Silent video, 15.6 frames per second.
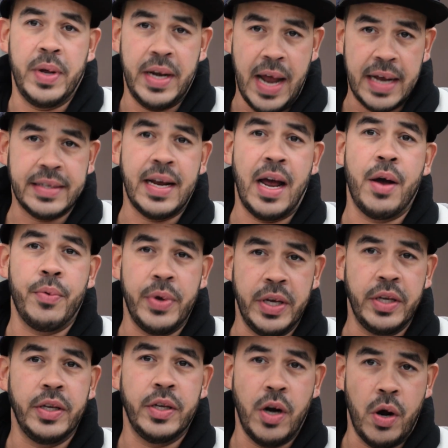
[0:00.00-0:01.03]
and that's how
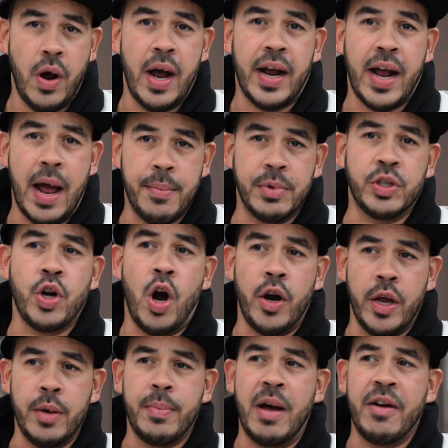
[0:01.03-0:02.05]
we, you know, I got
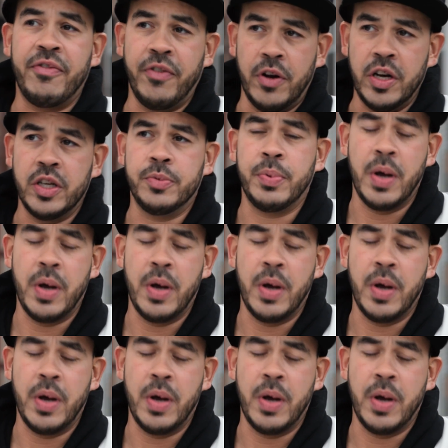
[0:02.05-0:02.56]
majority of my footage.